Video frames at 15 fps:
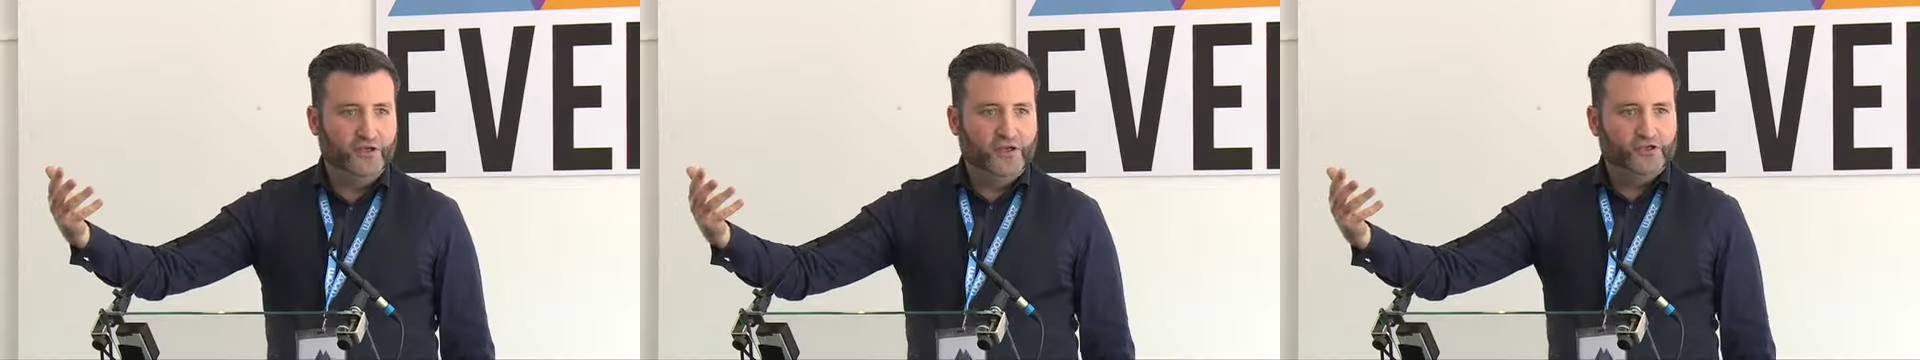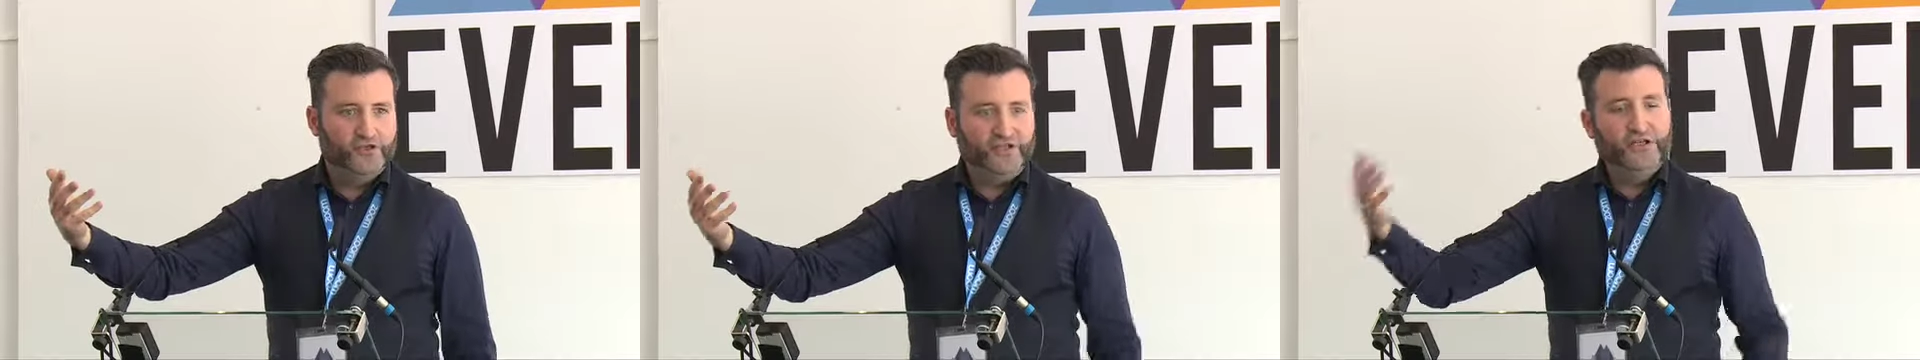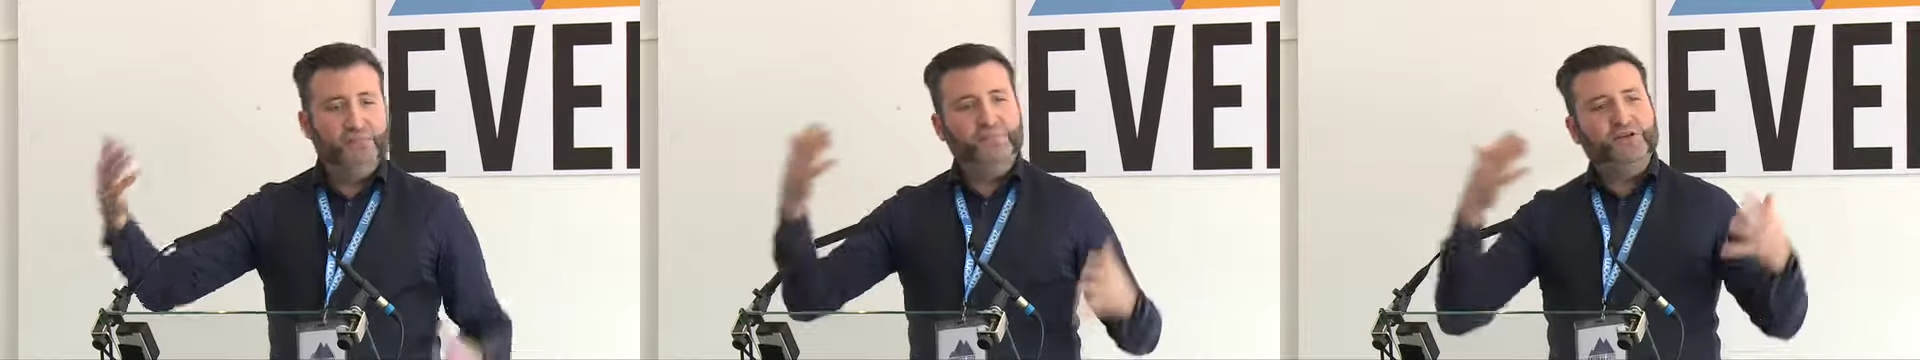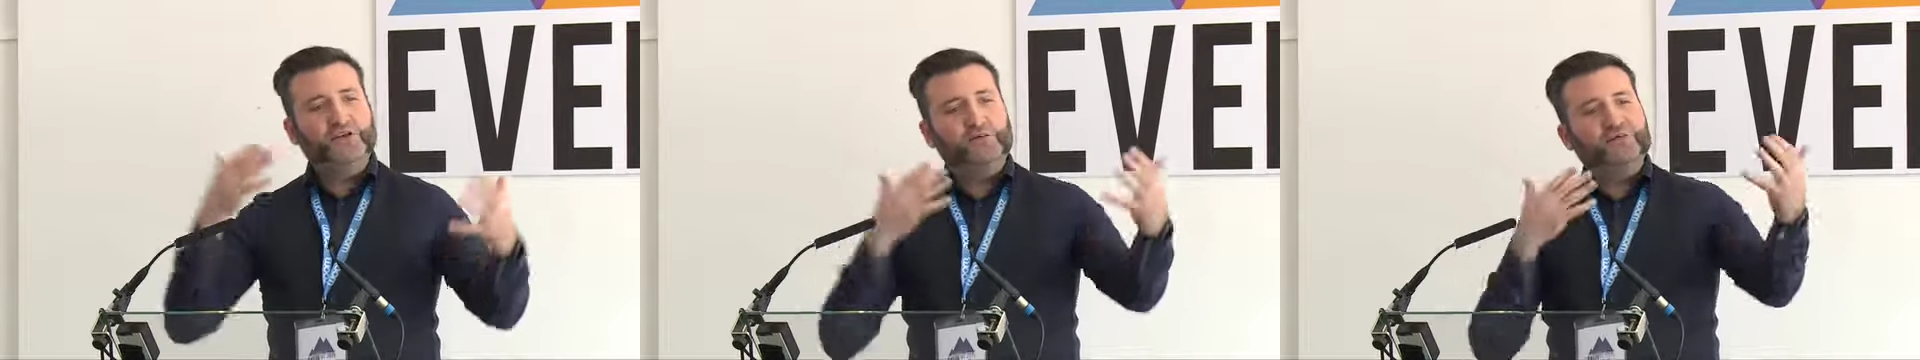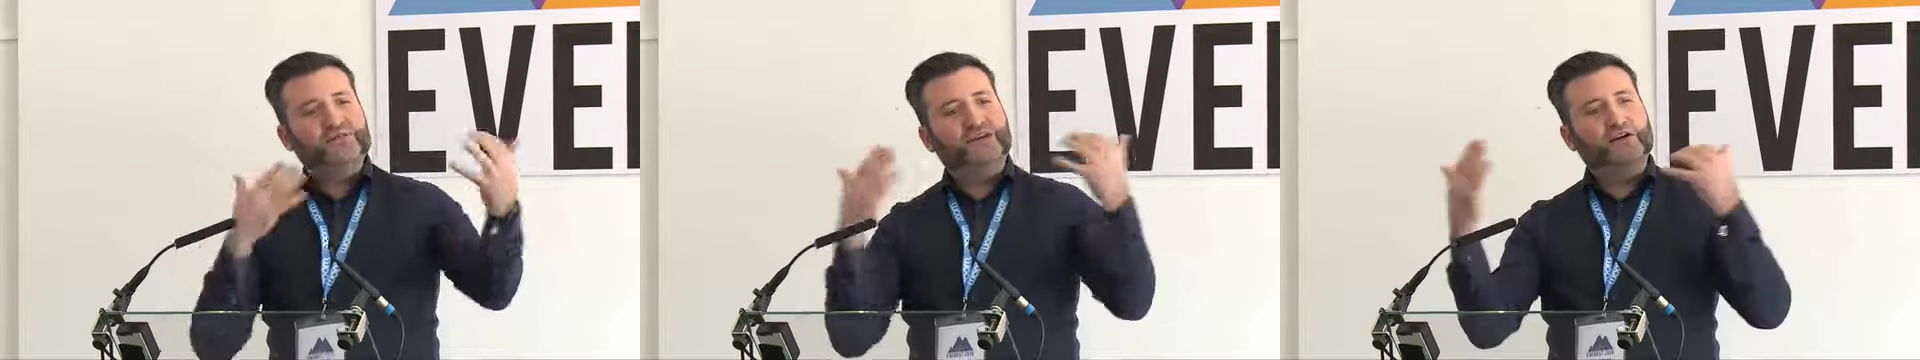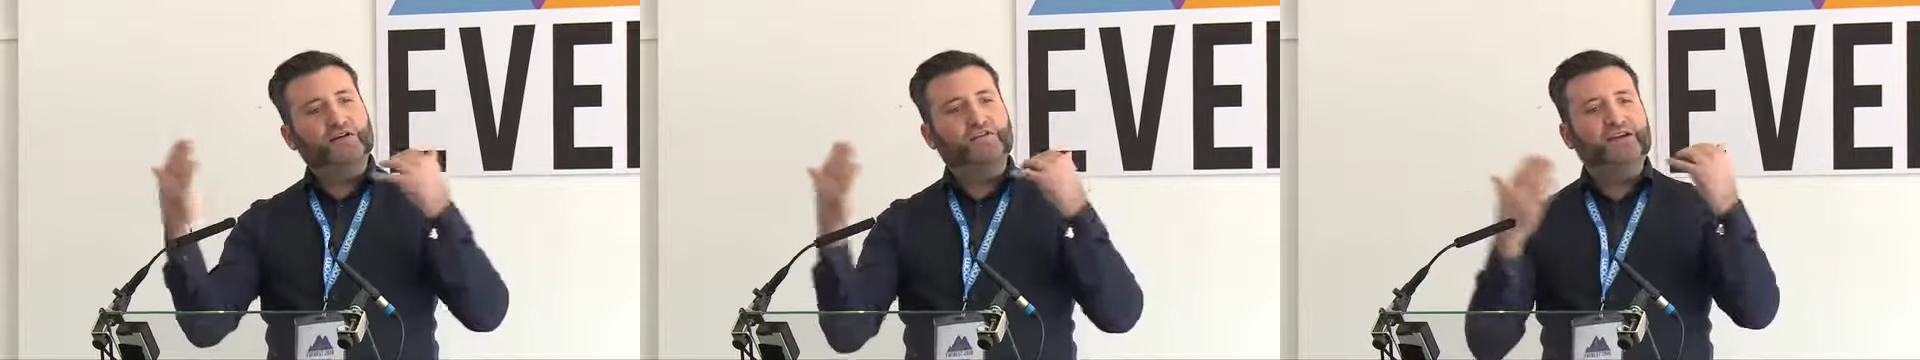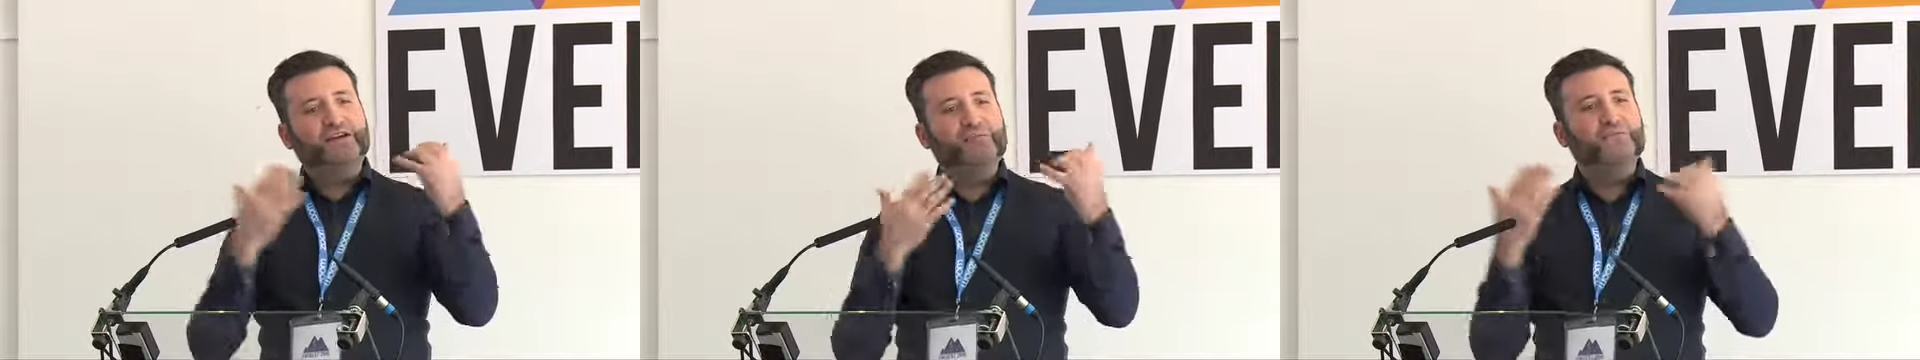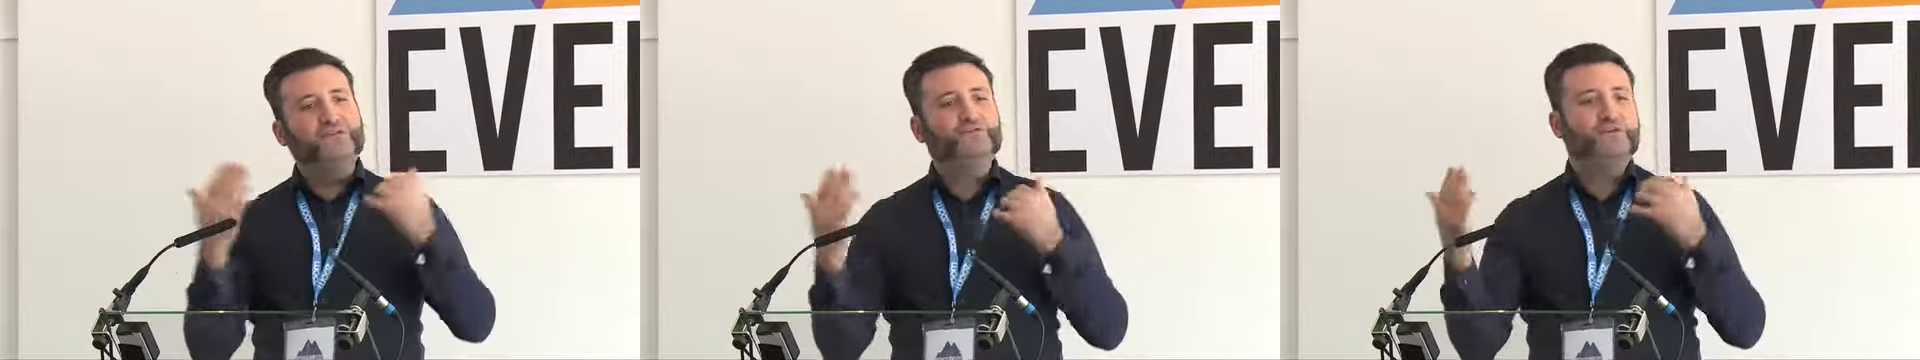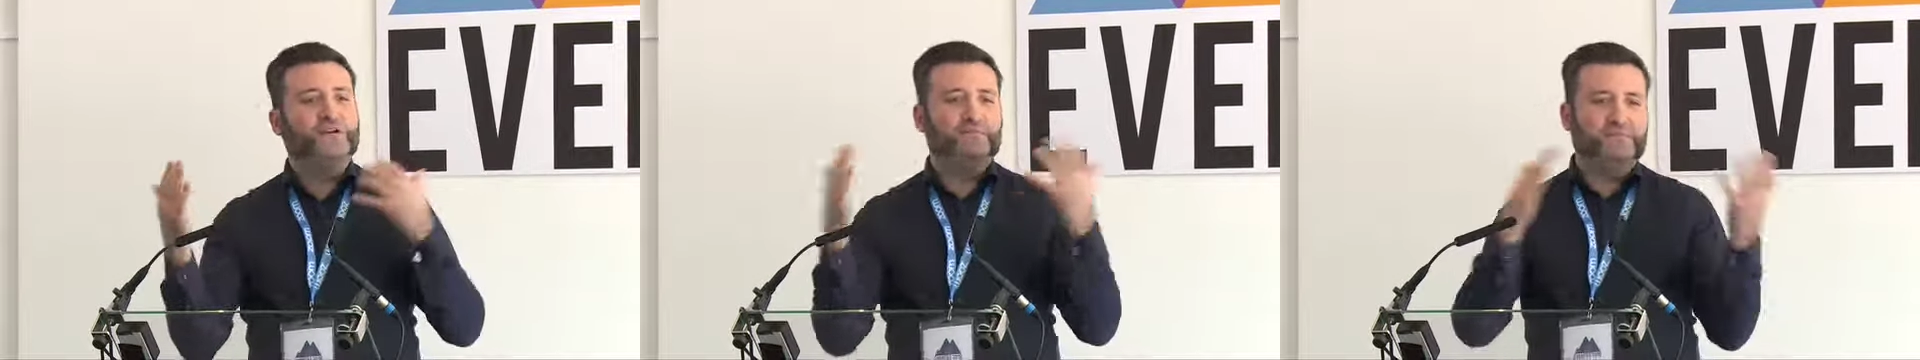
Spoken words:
So then it becomes kind of in between a